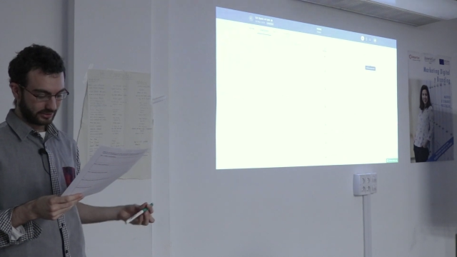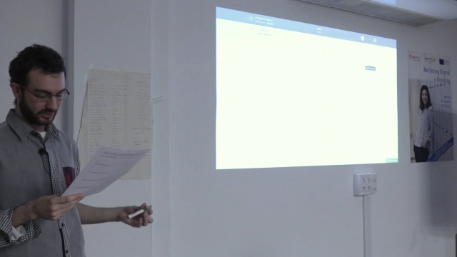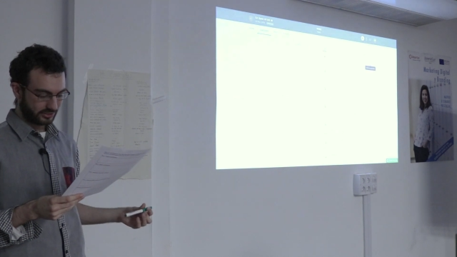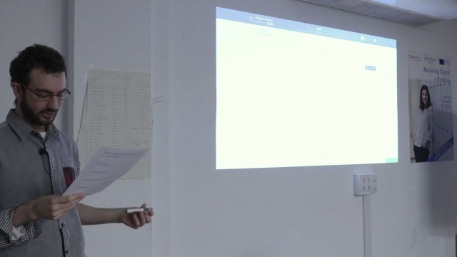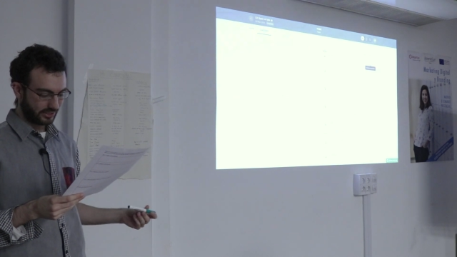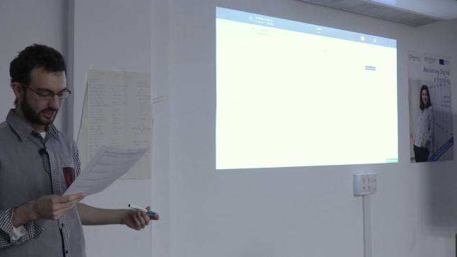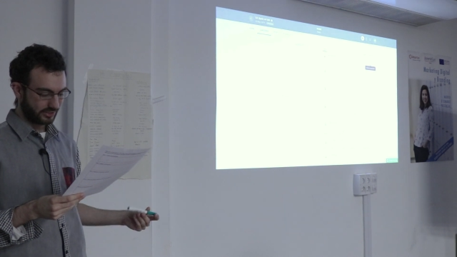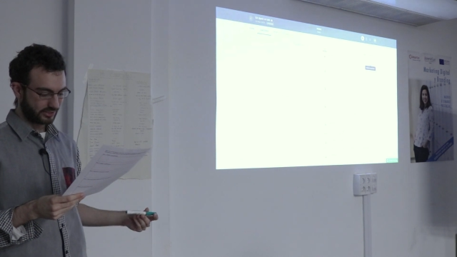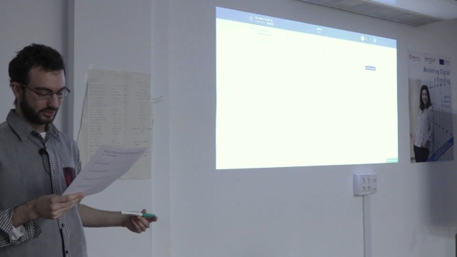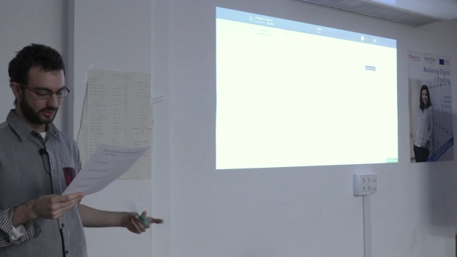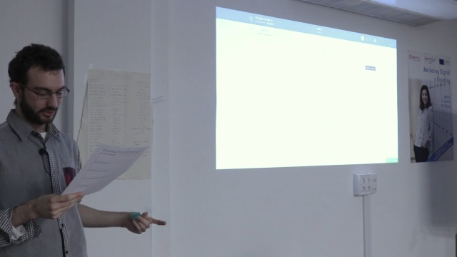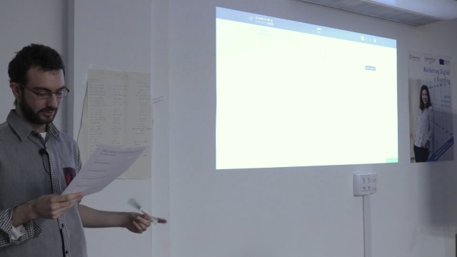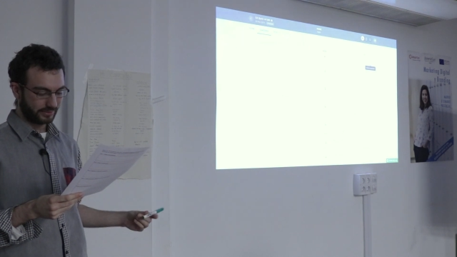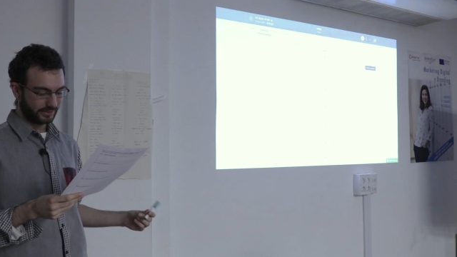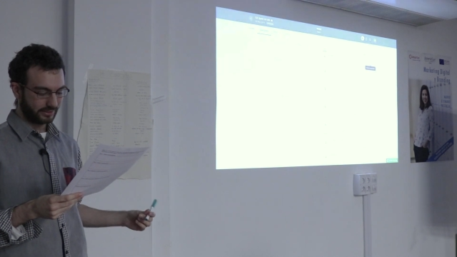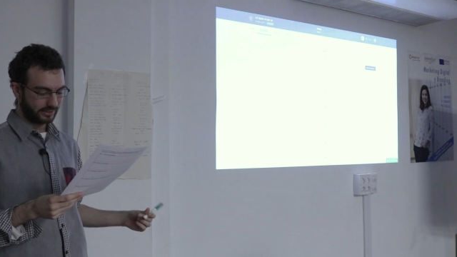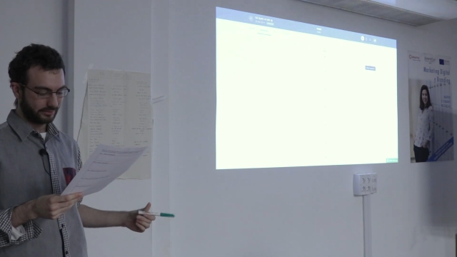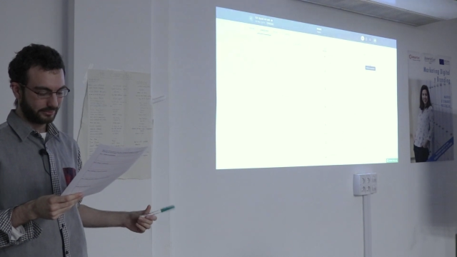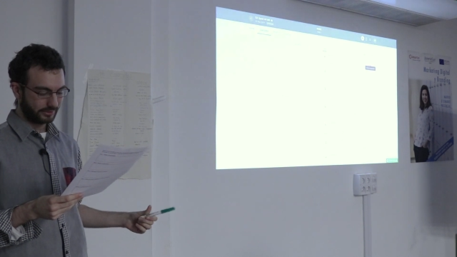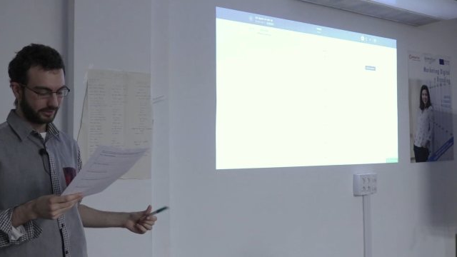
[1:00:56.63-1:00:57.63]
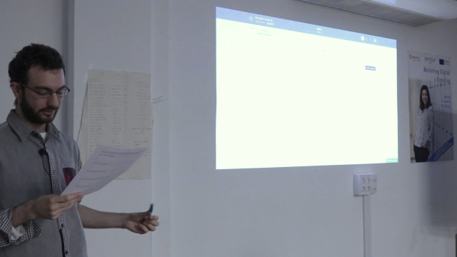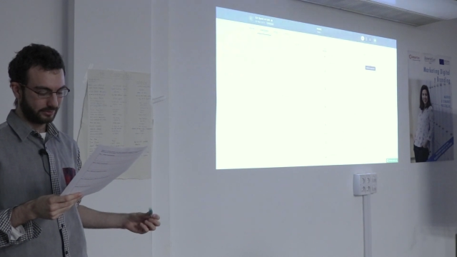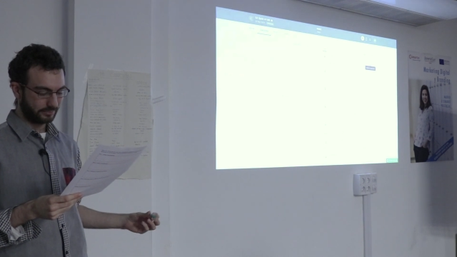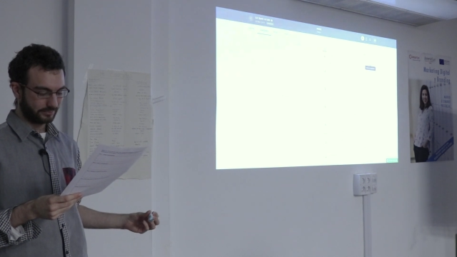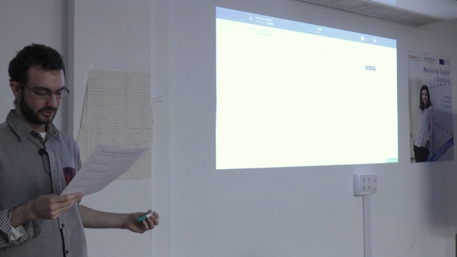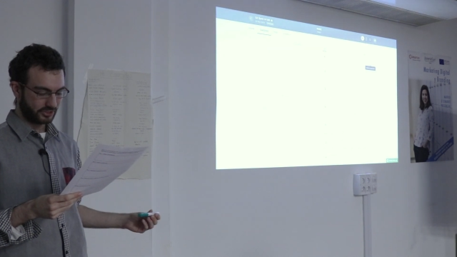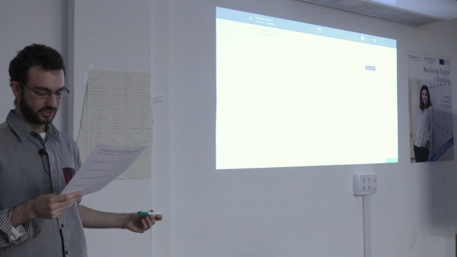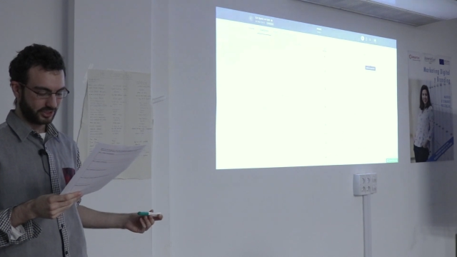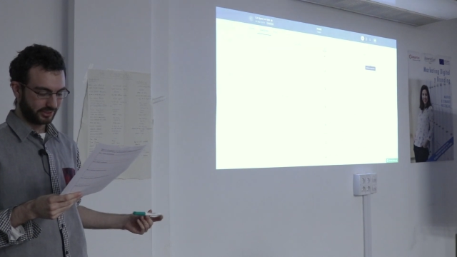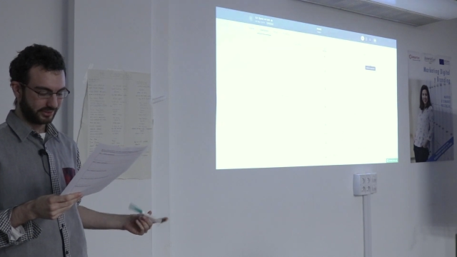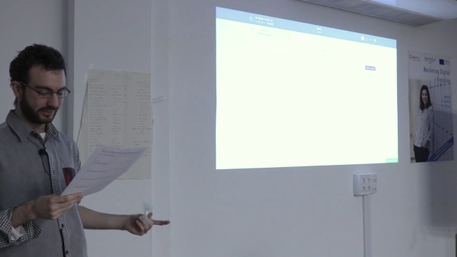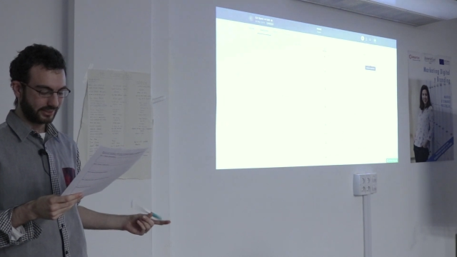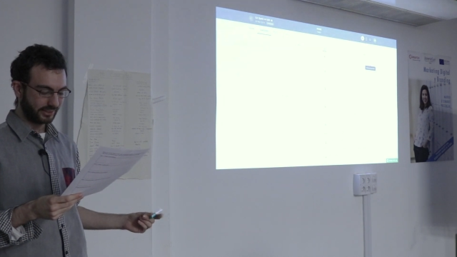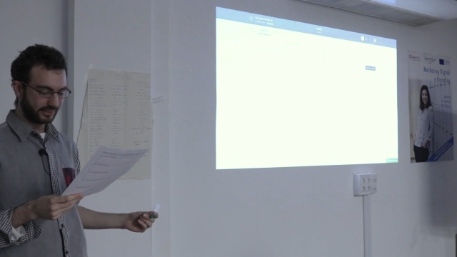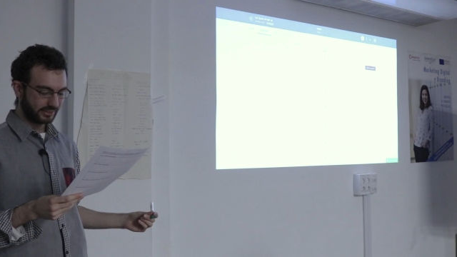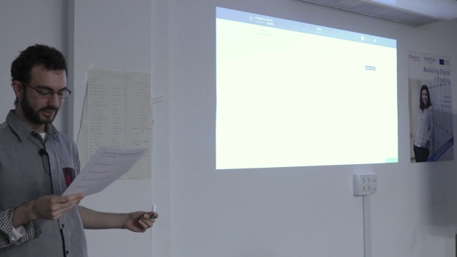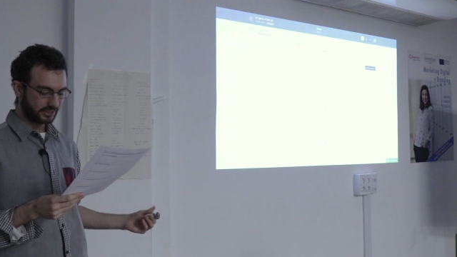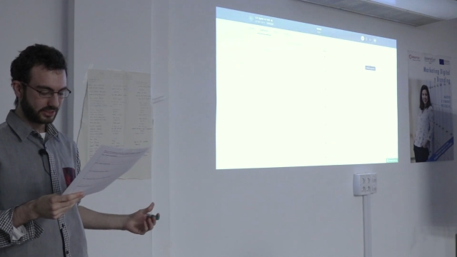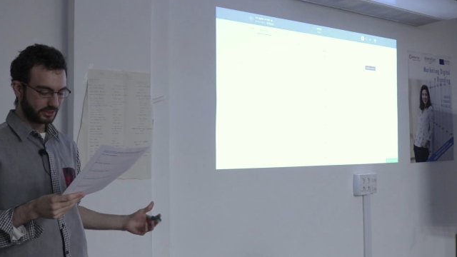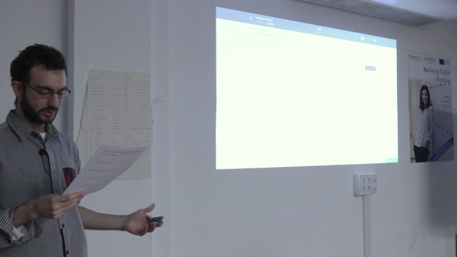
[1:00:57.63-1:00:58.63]
such human-level machine
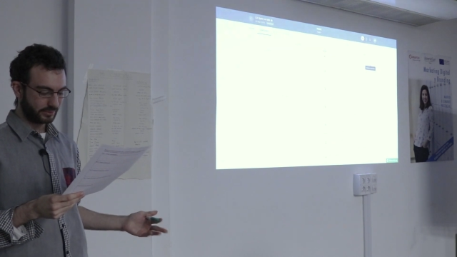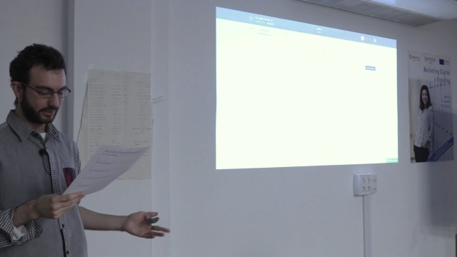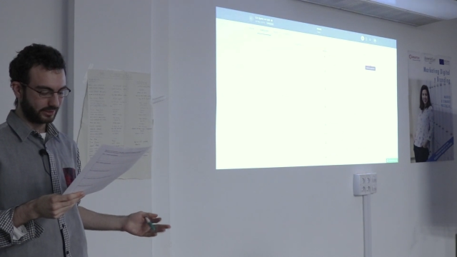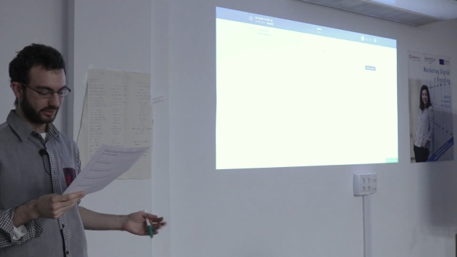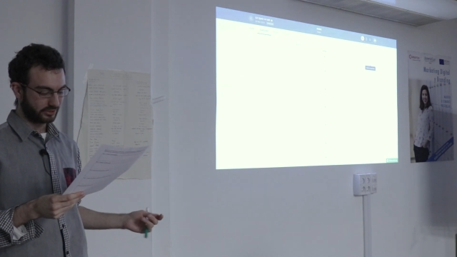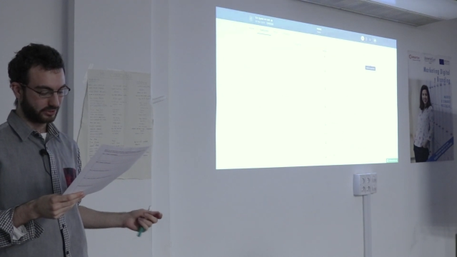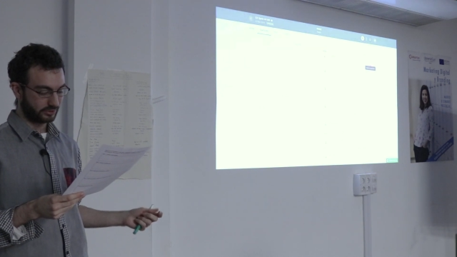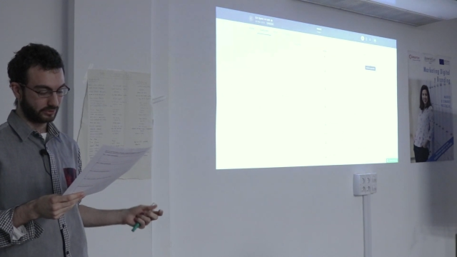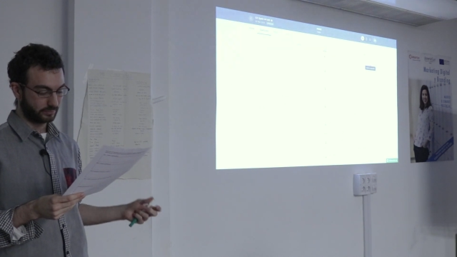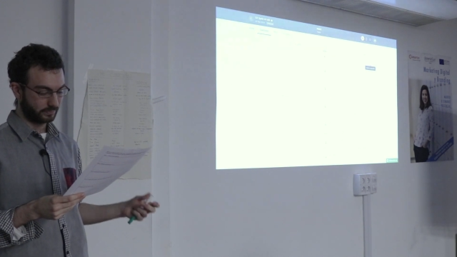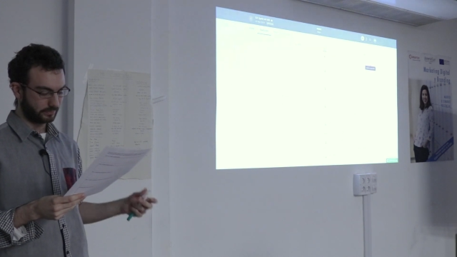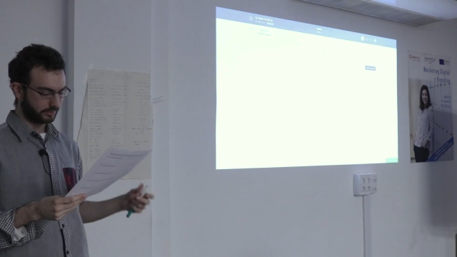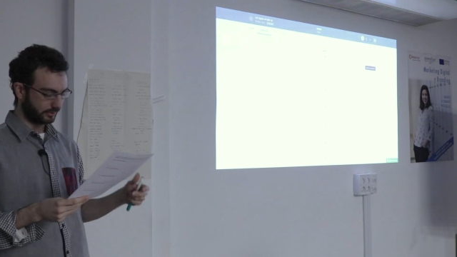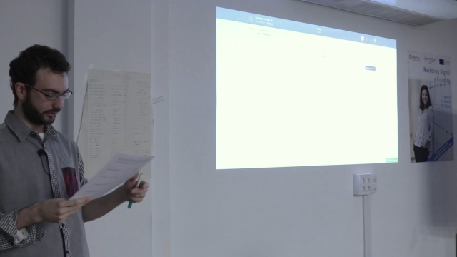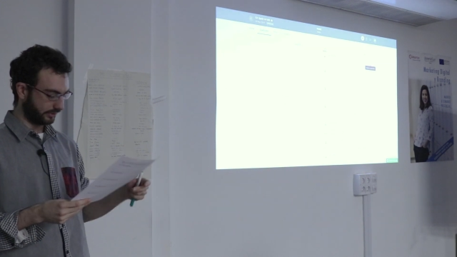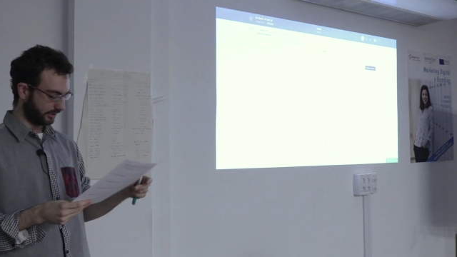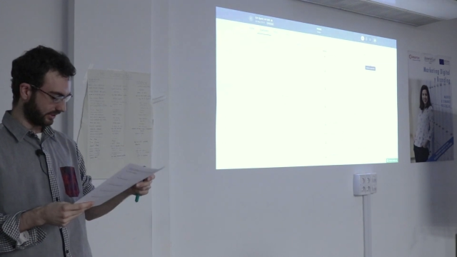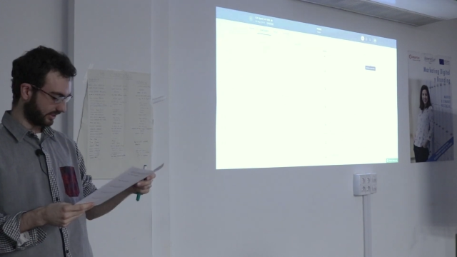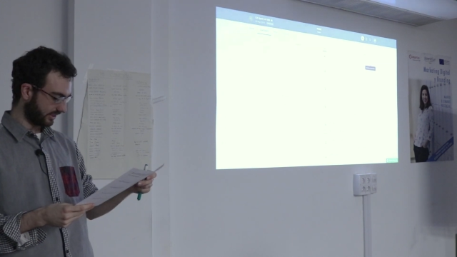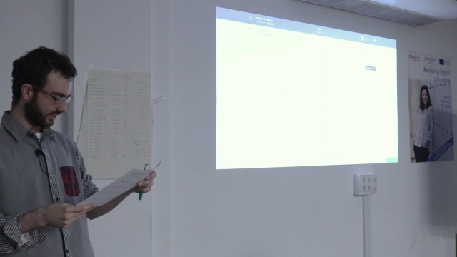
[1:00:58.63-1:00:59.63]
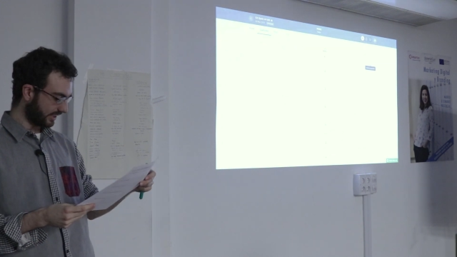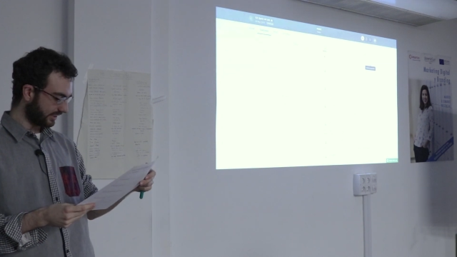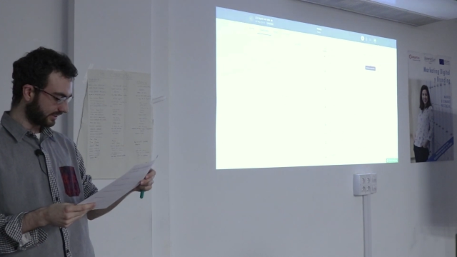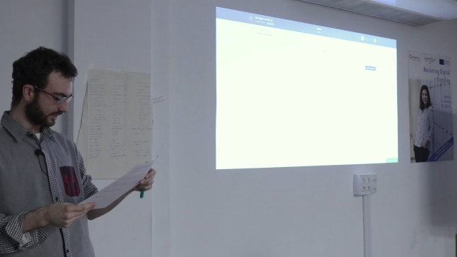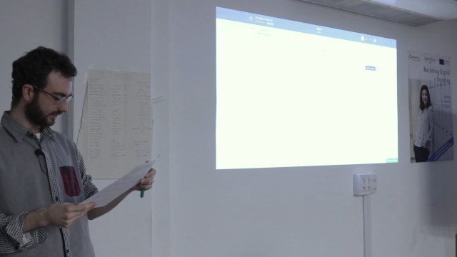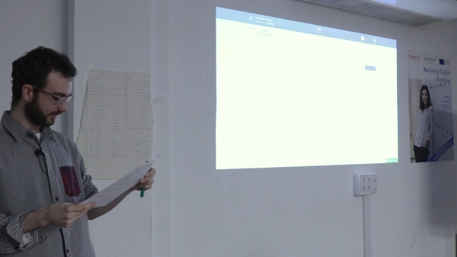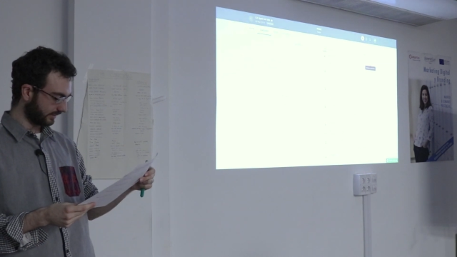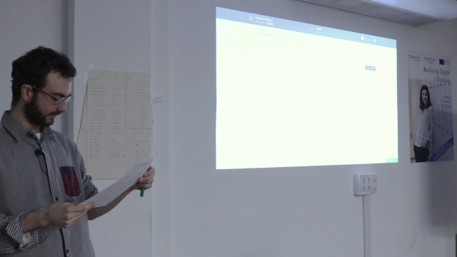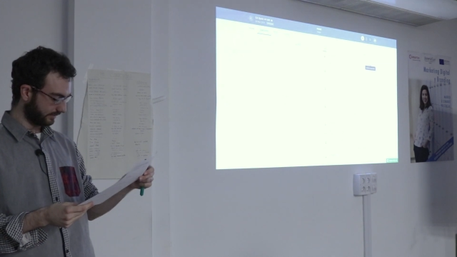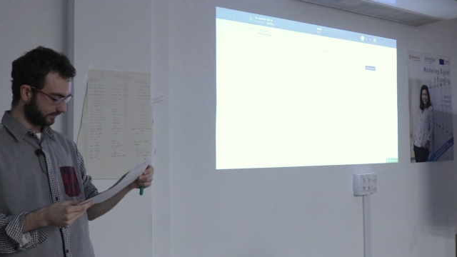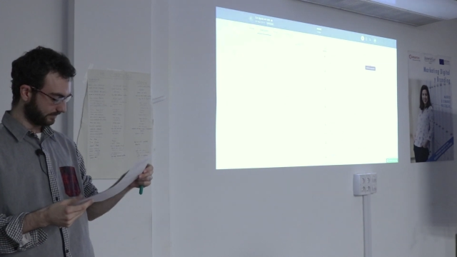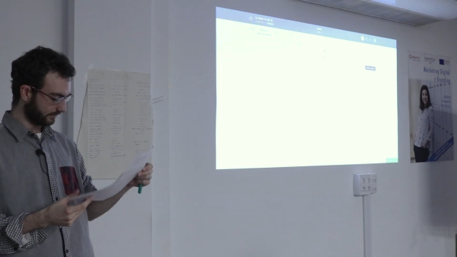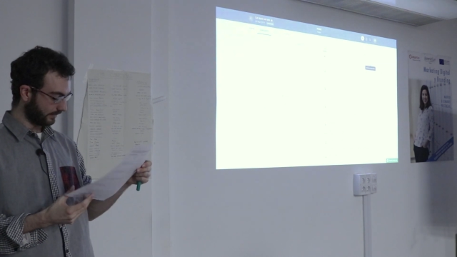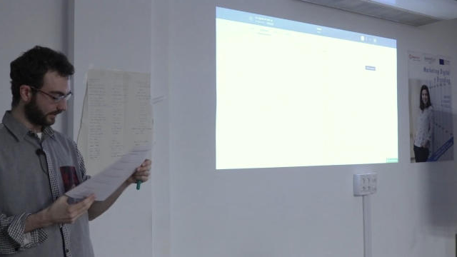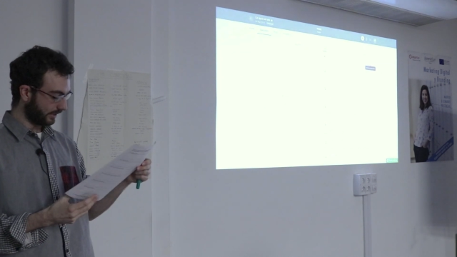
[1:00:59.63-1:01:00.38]
intelligence will at a certain point exist.